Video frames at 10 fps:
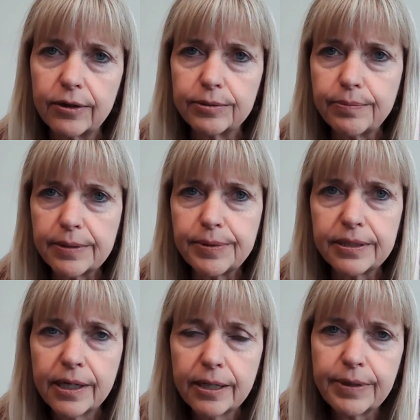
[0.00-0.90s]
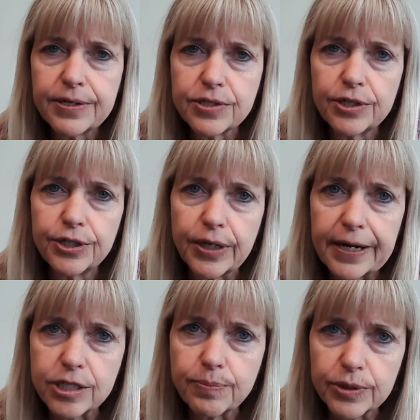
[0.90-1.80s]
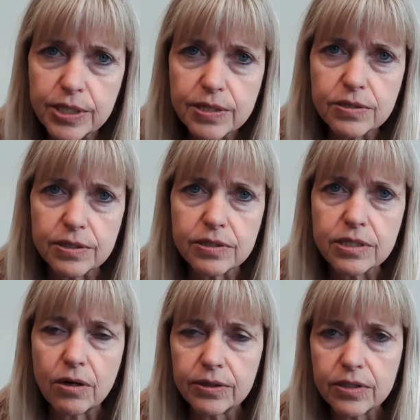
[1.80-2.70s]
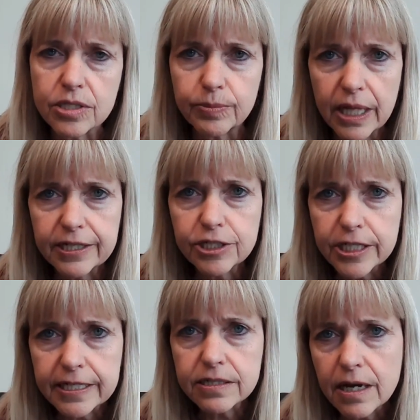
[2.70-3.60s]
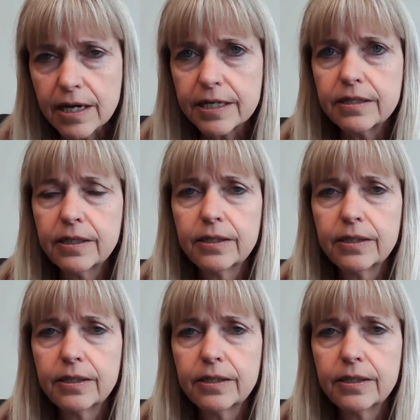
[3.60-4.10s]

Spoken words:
And maybe based on your expertise on the supply chain side,